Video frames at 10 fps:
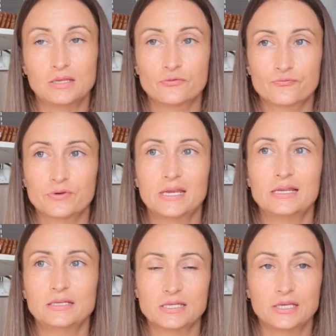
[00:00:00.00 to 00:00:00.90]
in a
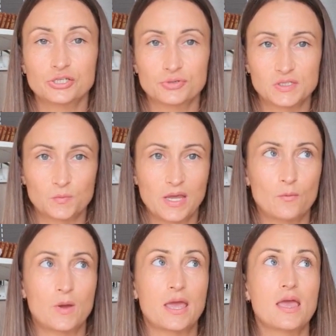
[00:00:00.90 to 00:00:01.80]
really dangerous way,
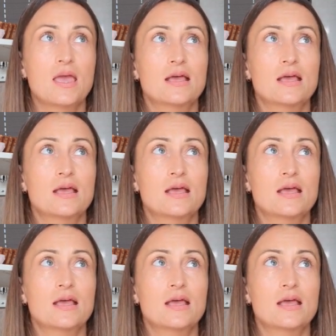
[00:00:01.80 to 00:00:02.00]
where